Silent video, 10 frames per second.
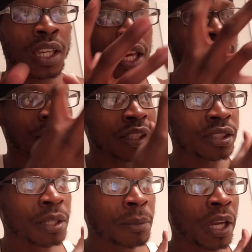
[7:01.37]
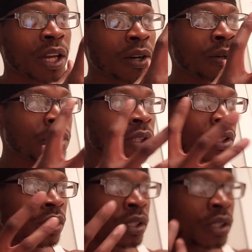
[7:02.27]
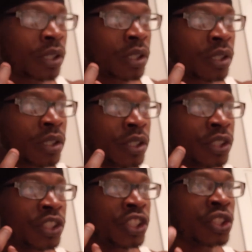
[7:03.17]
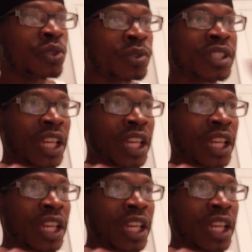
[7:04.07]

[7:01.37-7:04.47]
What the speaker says: And they somehow use